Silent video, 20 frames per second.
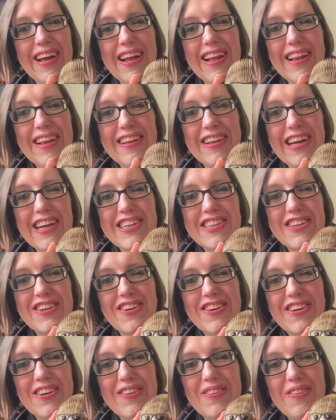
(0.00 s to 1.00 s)
Little
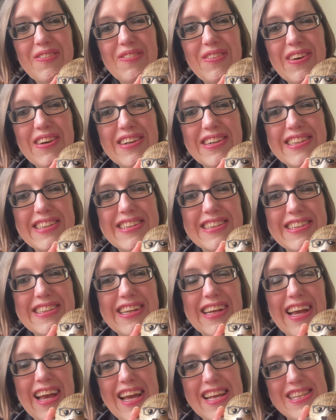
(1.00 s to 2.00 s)
hedgehog with books.
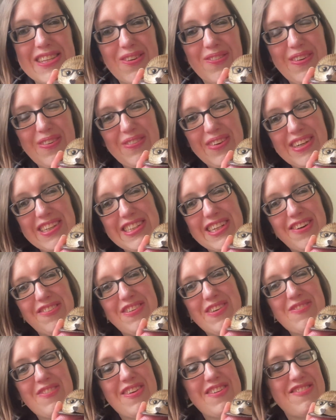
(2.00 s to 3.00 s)
It's on my bookshelf
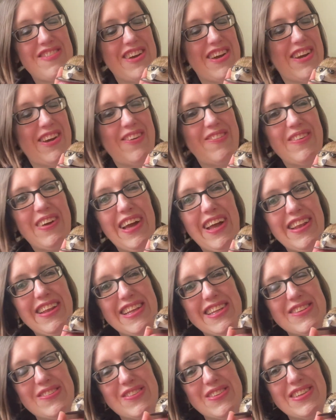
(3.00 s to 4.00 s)
in my room, and
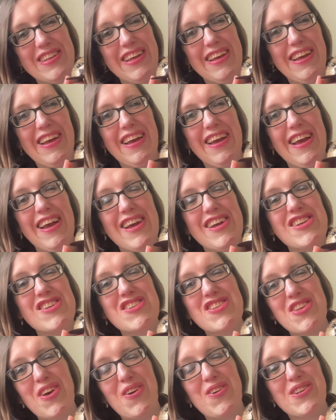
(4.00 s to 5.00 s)
this was
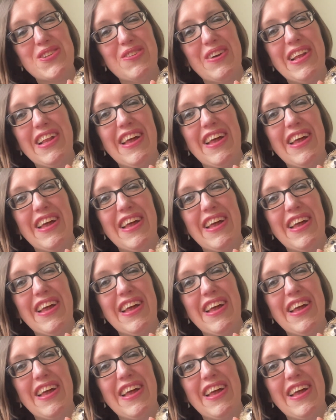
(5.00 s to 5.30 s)
so sweet.